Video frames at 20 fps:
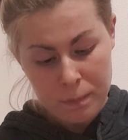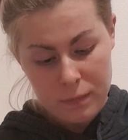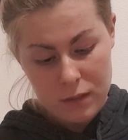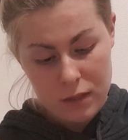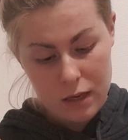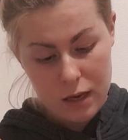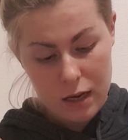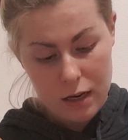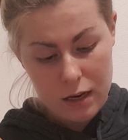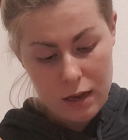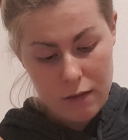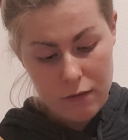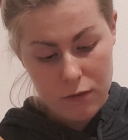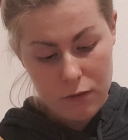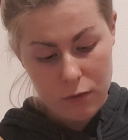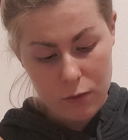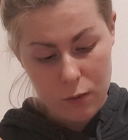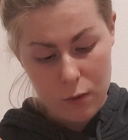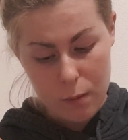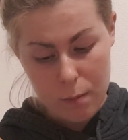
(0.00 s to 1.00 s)
She had never
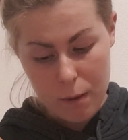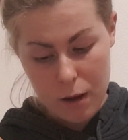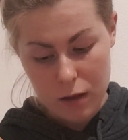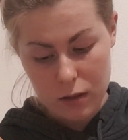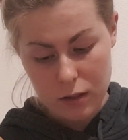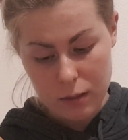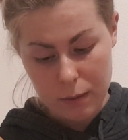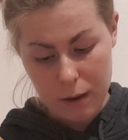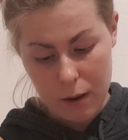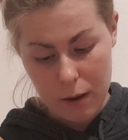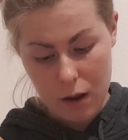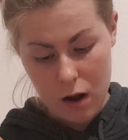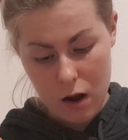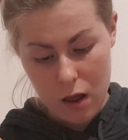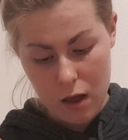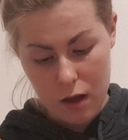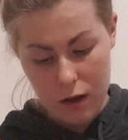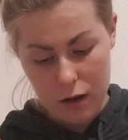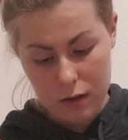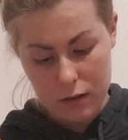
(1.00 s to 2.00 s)
thought much about her
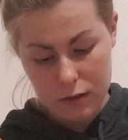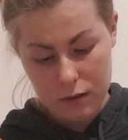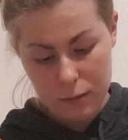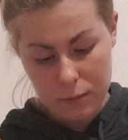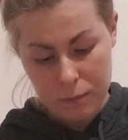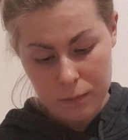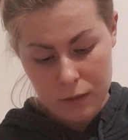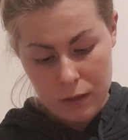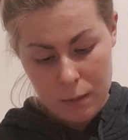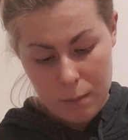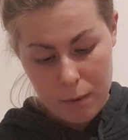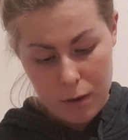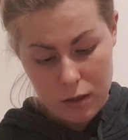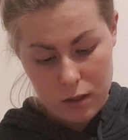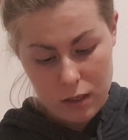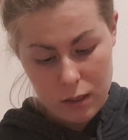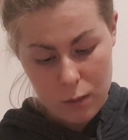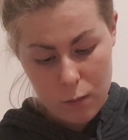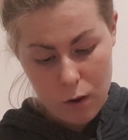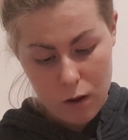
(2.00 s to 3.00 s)
looks, but
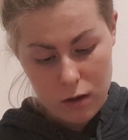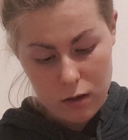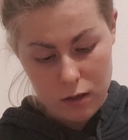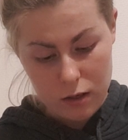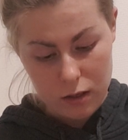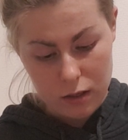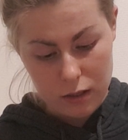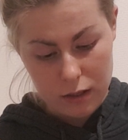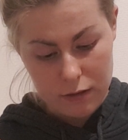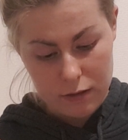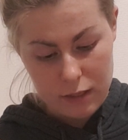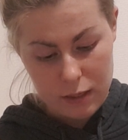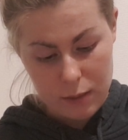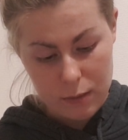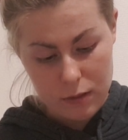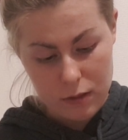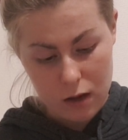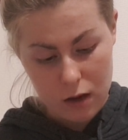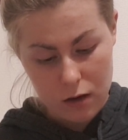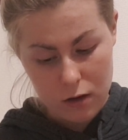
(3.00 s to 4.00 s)
she wondered if she
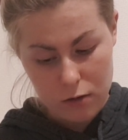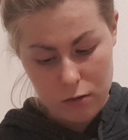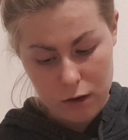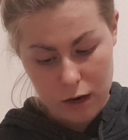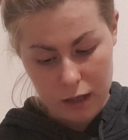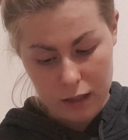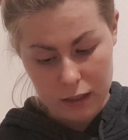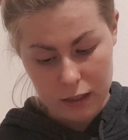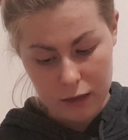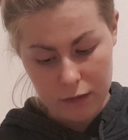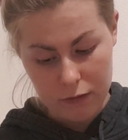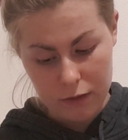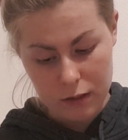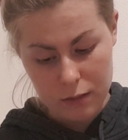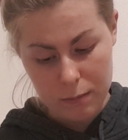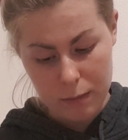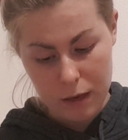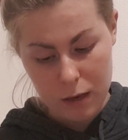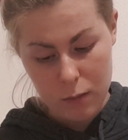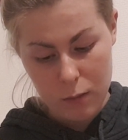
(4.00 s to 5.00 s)
was unattractive as
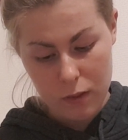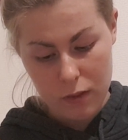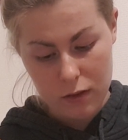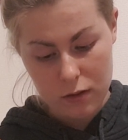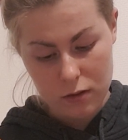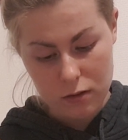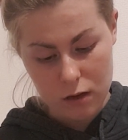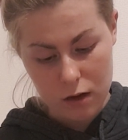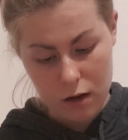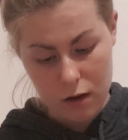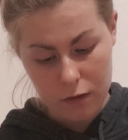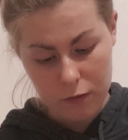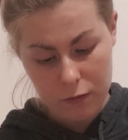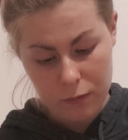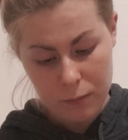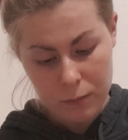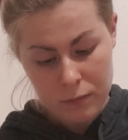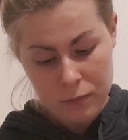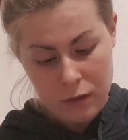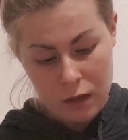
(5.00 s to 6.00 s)
Ben Weatherstaff,
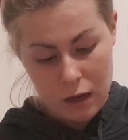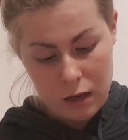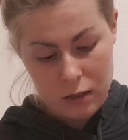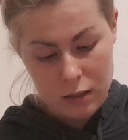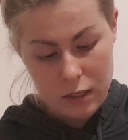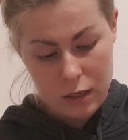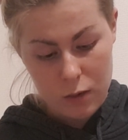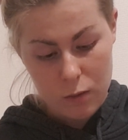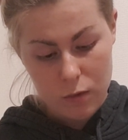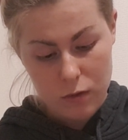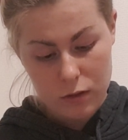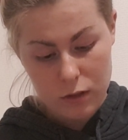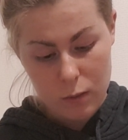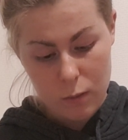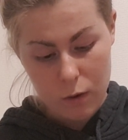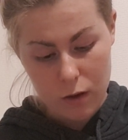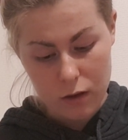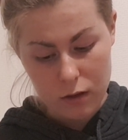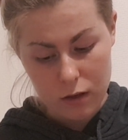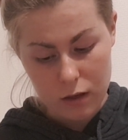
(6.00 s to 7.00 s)
and she also
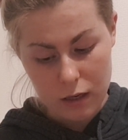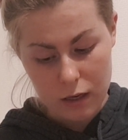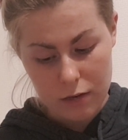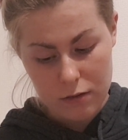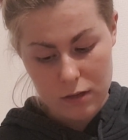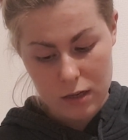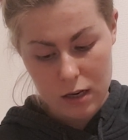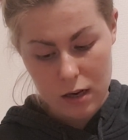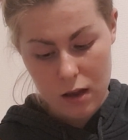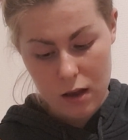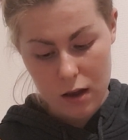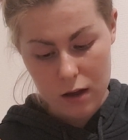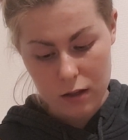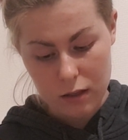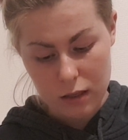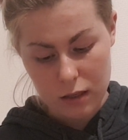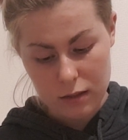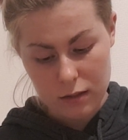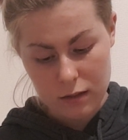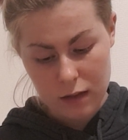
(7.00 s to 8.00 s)
wondered if she looked
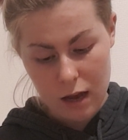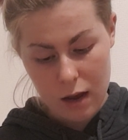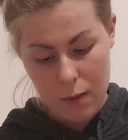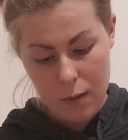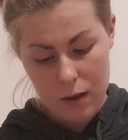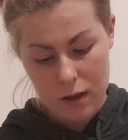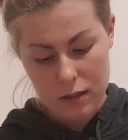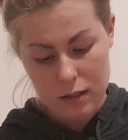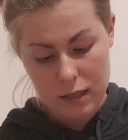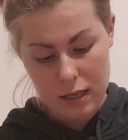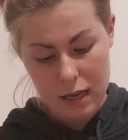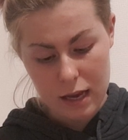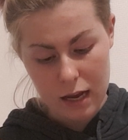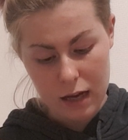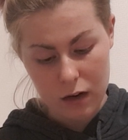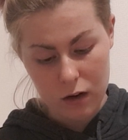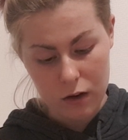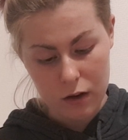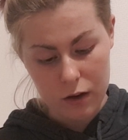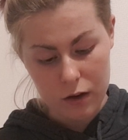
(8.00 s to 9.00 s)
as sour as he
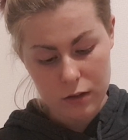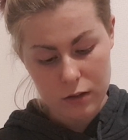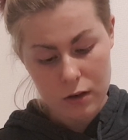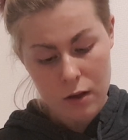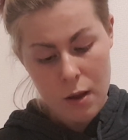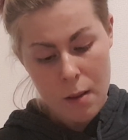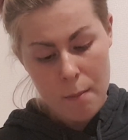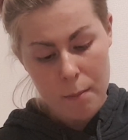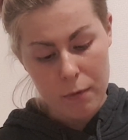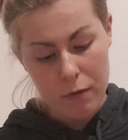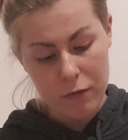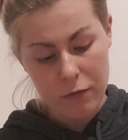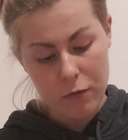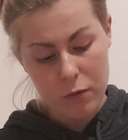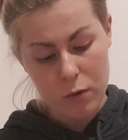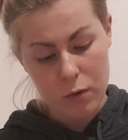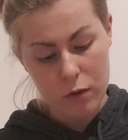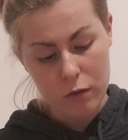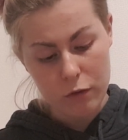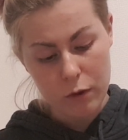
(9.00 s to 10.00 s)
had looked
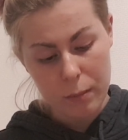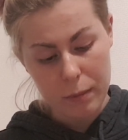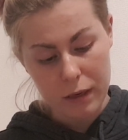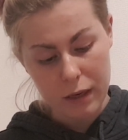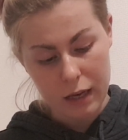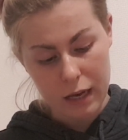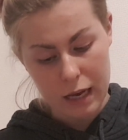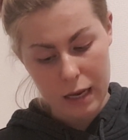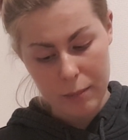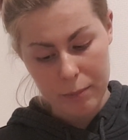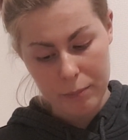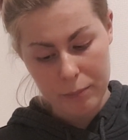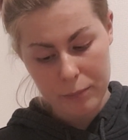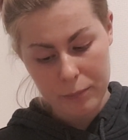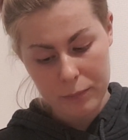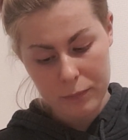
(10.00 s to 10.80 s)
before the robbing came.